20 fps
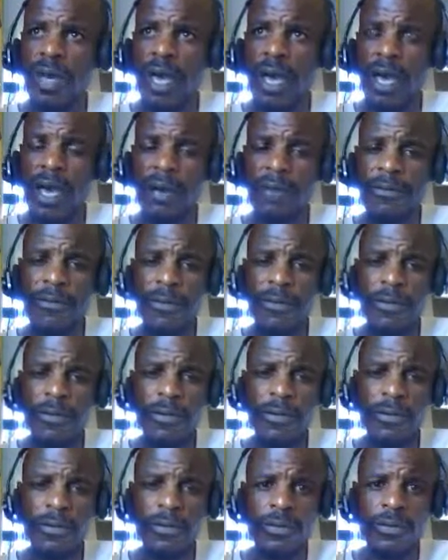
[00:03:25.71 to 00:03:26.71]

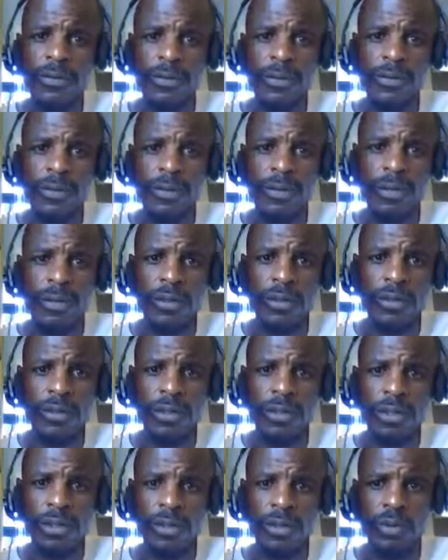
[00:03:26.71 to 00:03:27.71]
effort
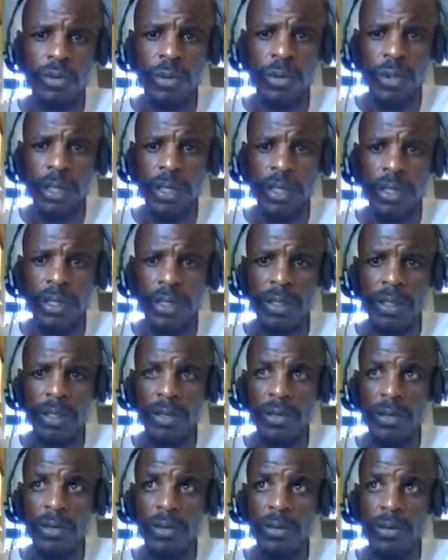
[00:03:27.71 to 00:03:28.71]
should we
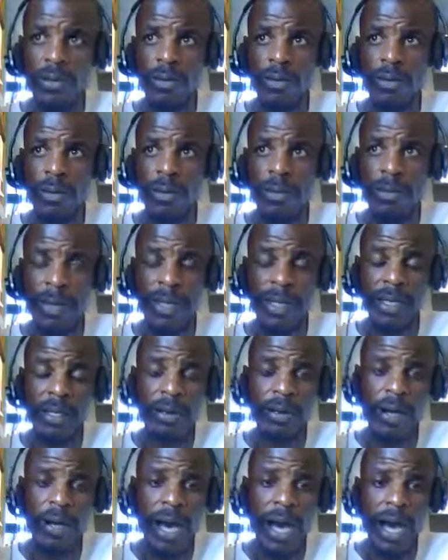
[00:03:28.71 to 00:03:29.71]
or me
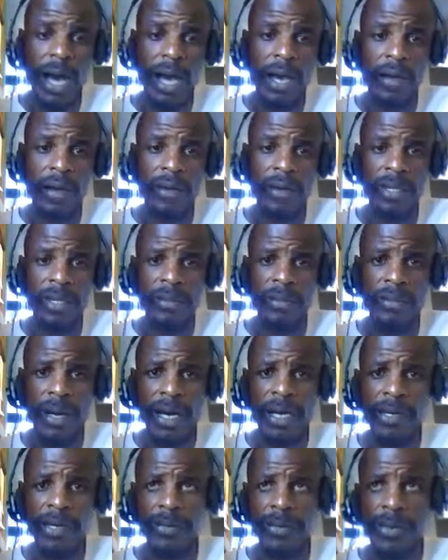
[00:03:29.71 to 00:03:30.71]
or I or
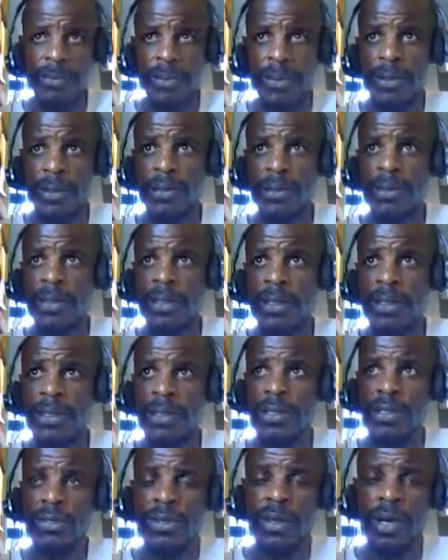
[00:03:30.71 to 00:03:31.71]
anybody be putting
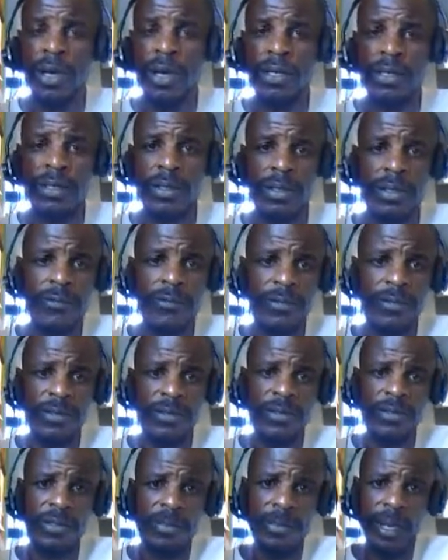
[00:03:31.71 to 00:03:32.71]
into trying to
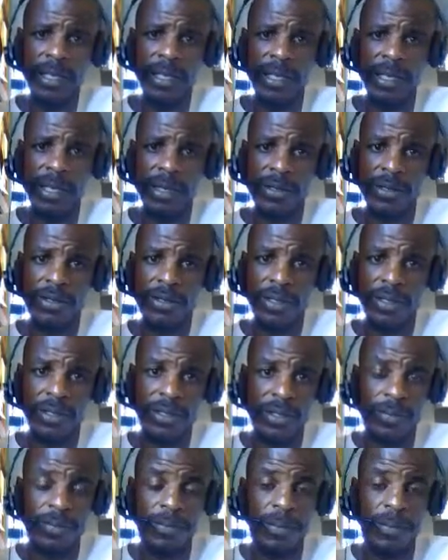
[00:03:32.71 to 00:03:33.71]
convince somebody else that
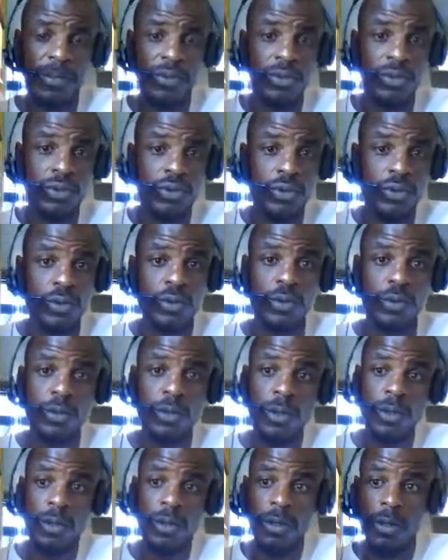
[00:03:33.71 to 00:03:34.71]
something is true?
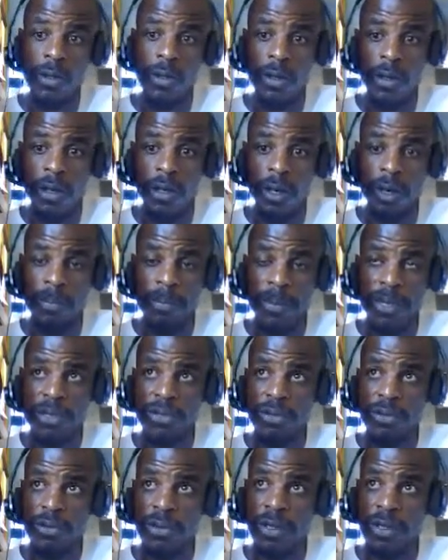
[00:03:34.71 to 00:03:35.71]
A
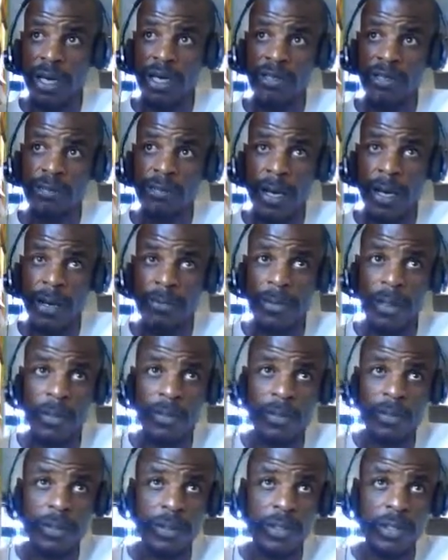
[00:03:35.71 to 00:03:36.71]
mystery that has popped
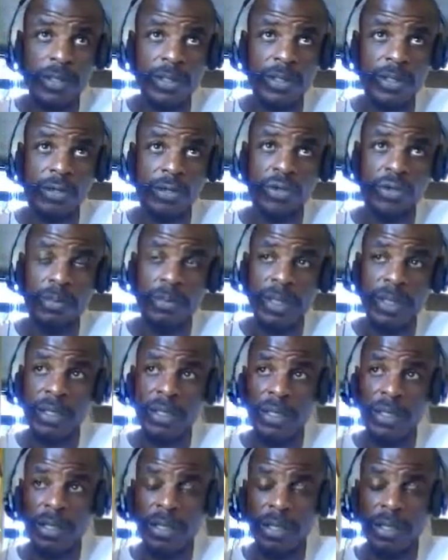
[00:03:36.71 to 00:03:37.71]
up with this social
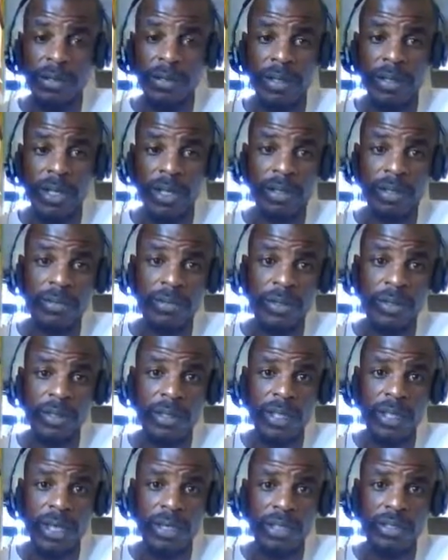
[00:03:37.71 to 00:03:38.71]
media and internet
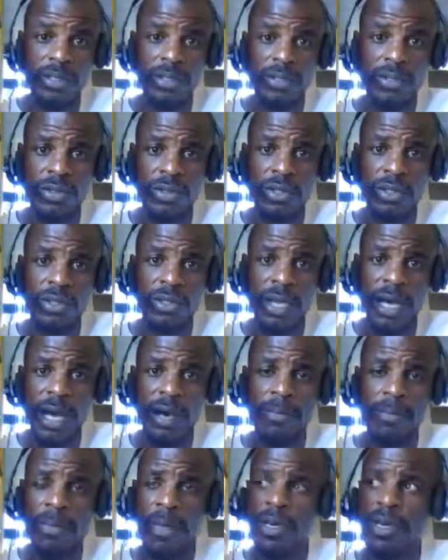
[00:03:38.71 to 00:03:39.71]
communication. Just
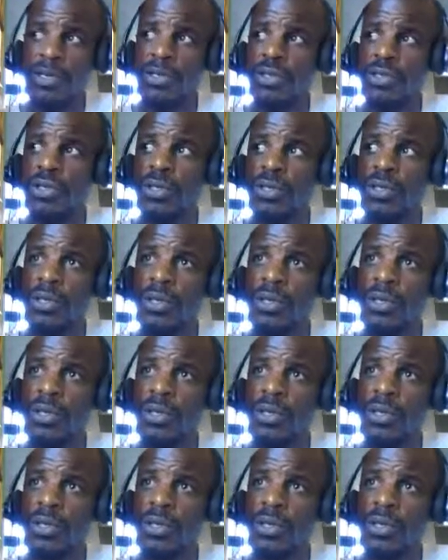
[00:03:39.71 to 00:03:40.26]
how much